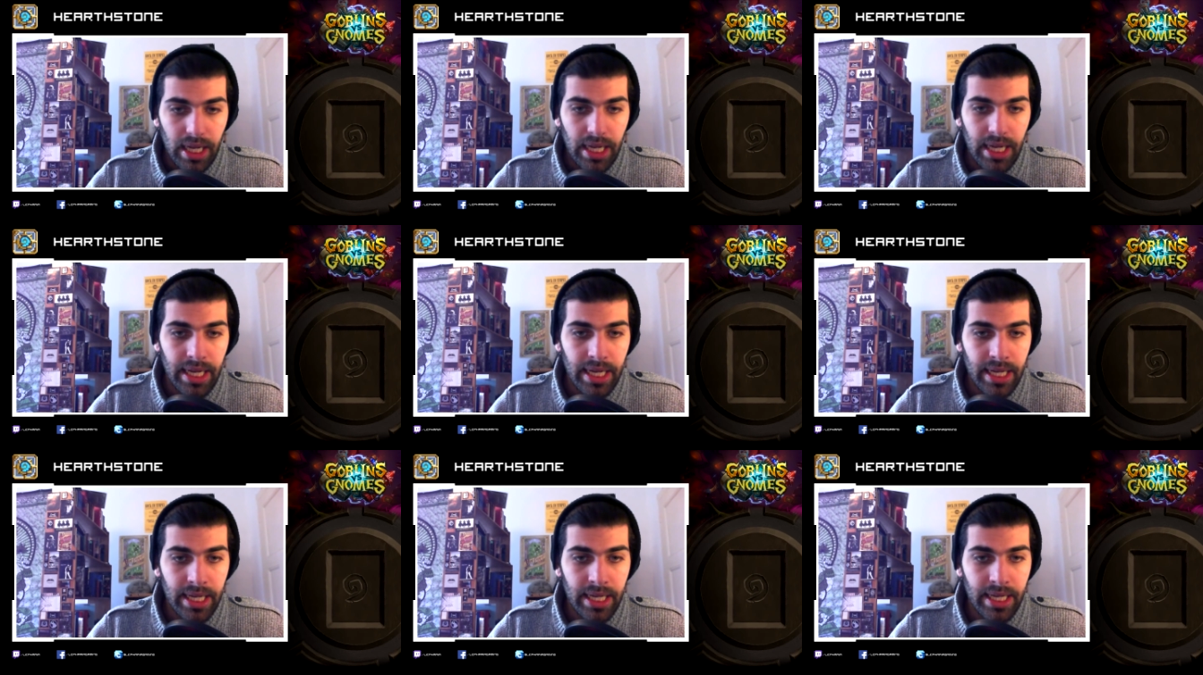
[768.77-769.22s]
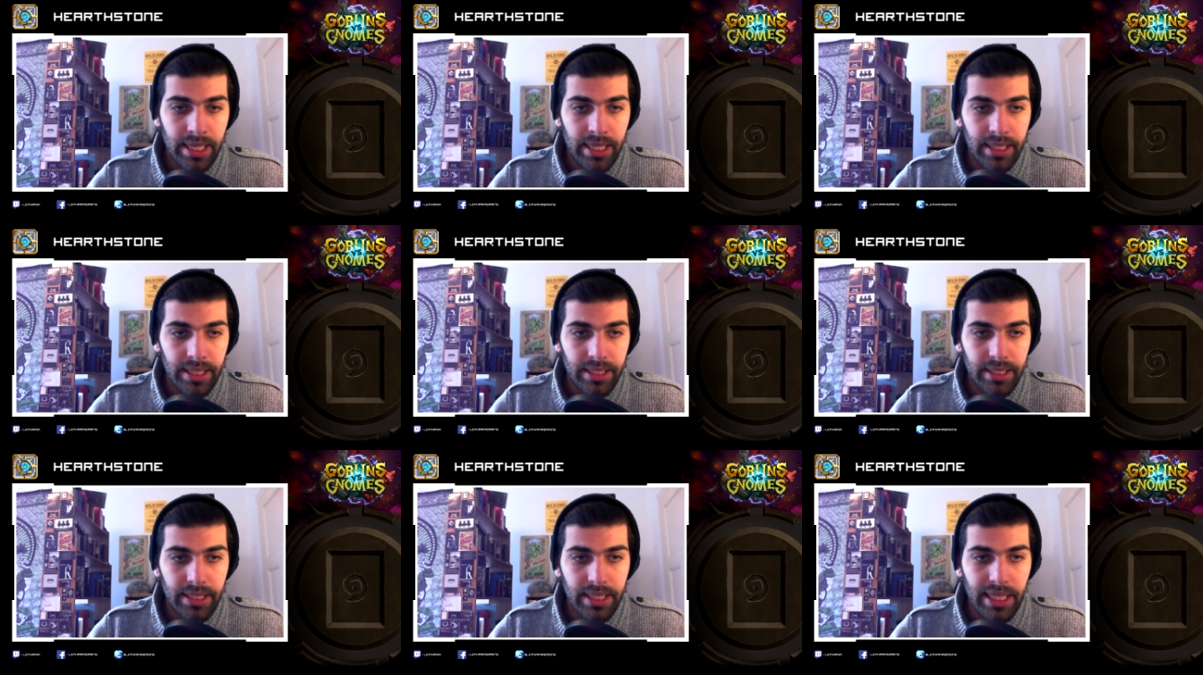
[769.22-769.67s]

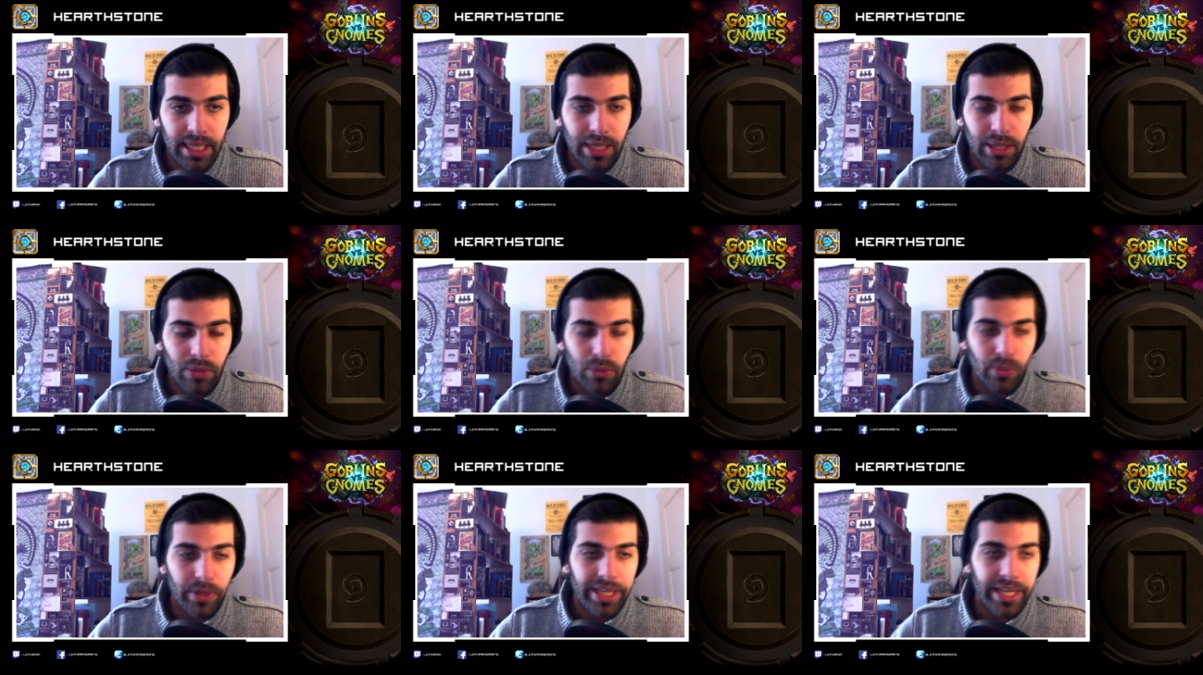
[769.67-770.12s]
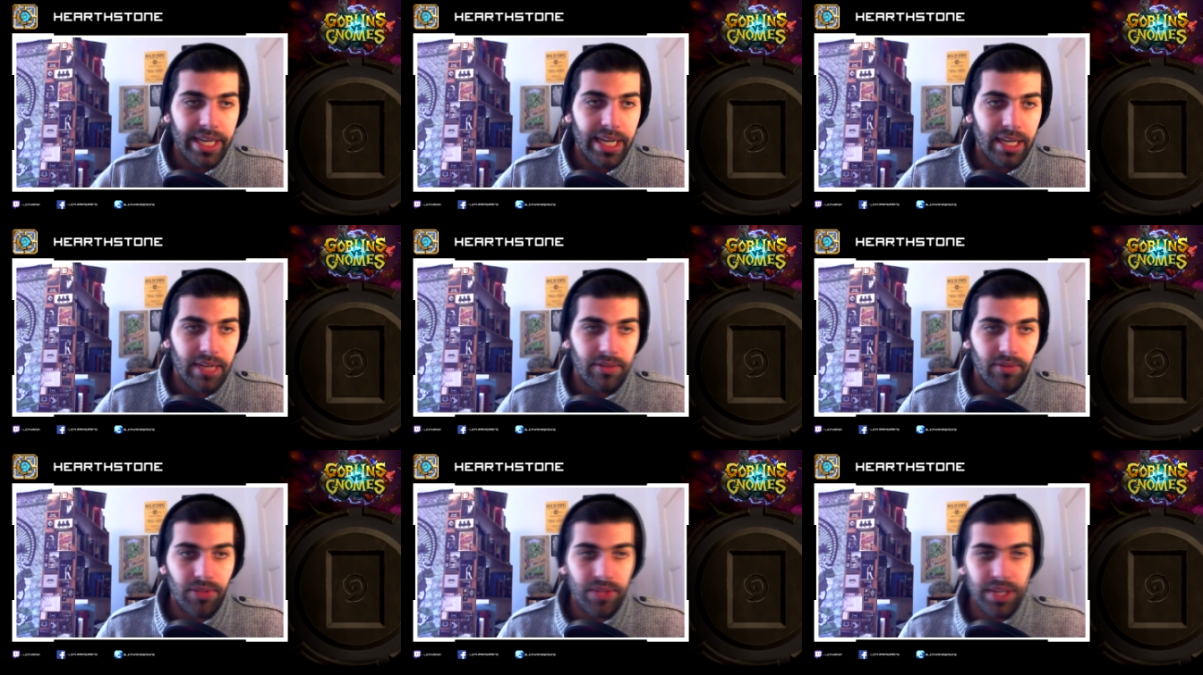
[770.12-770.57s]
And now we
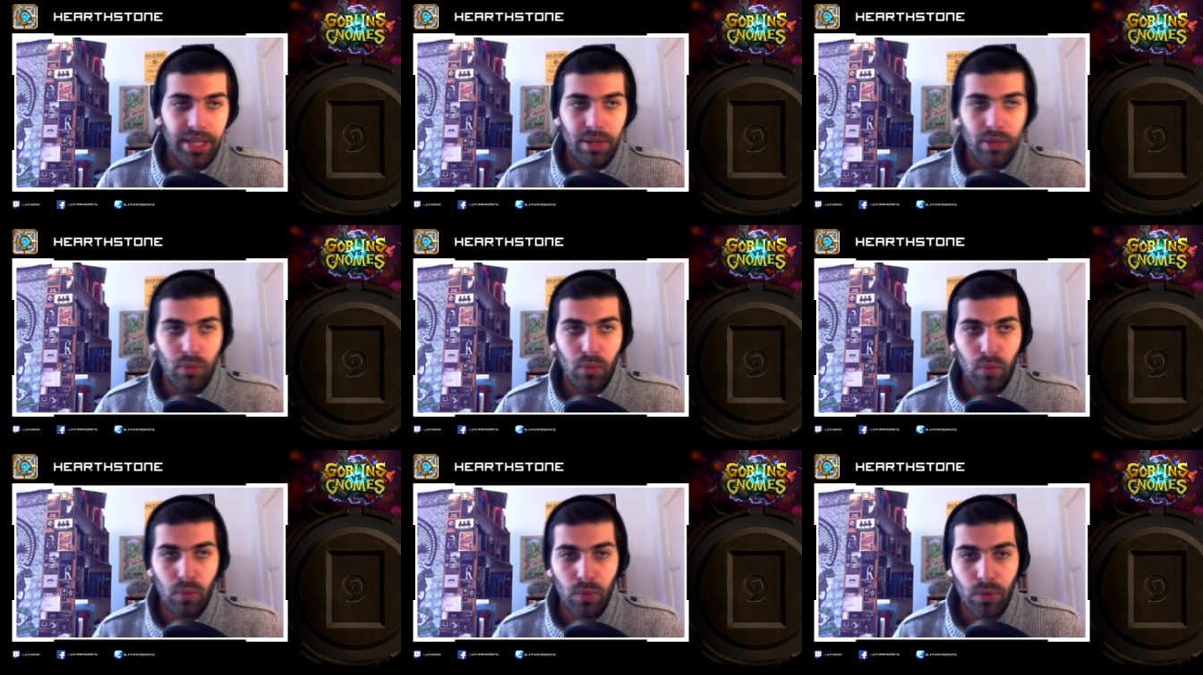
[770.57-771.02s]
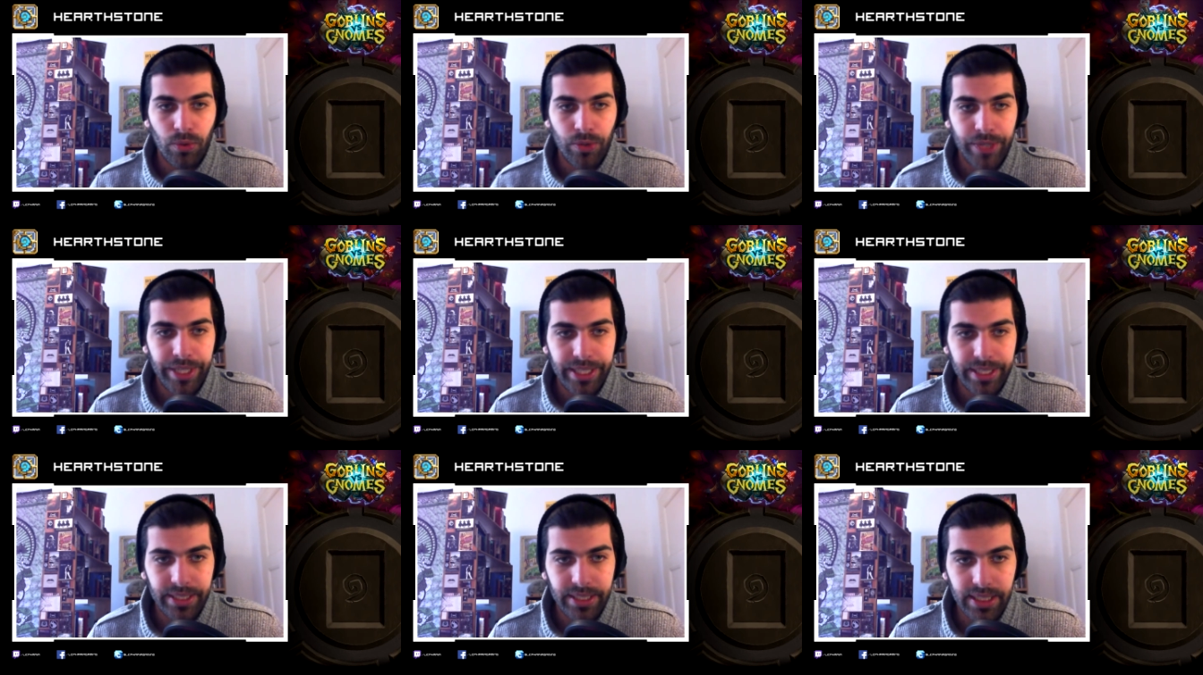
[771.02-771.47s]
have the
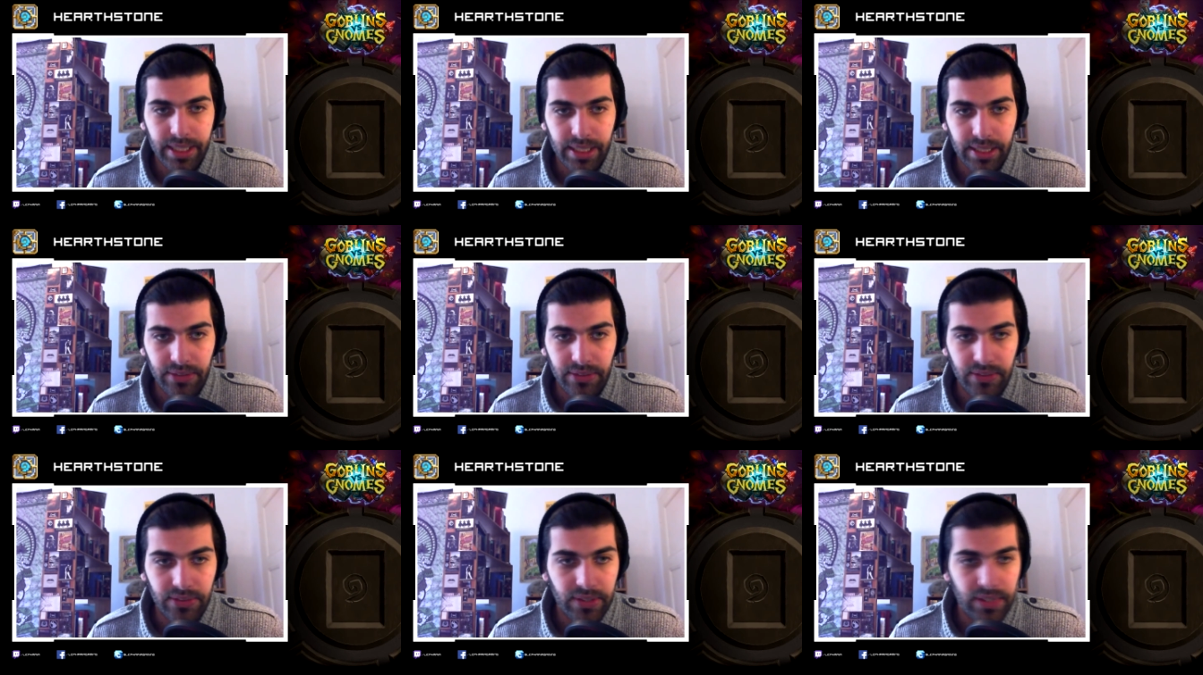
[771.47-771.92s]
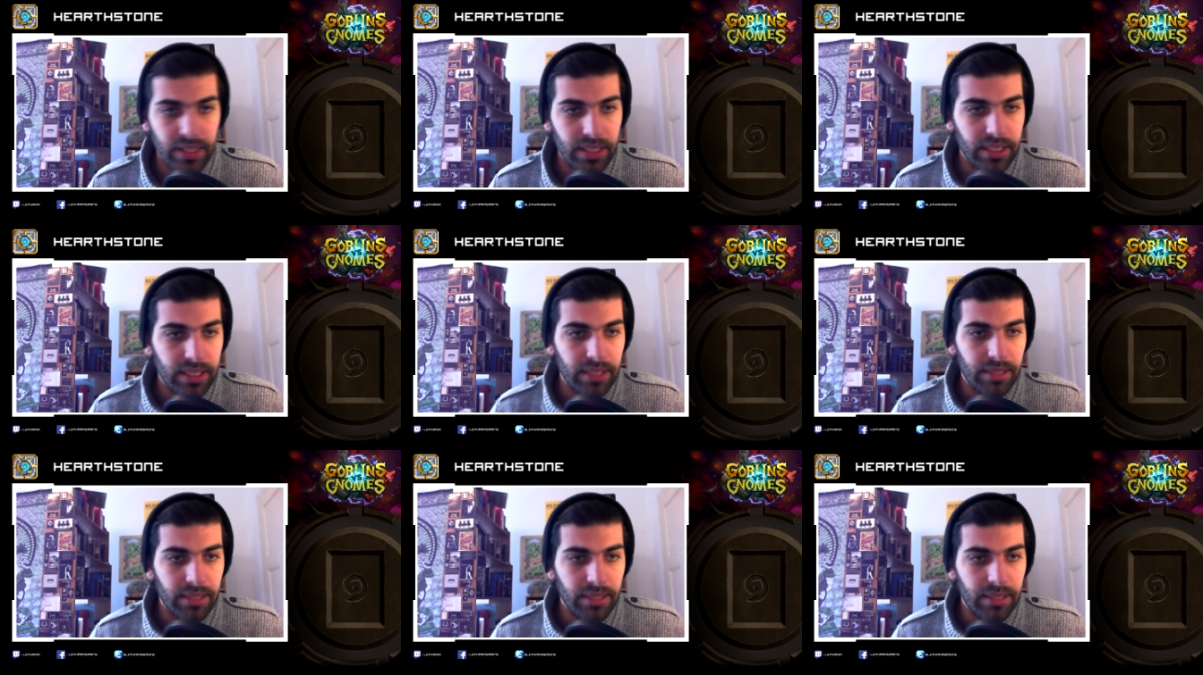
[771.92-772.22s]
Warrior cards.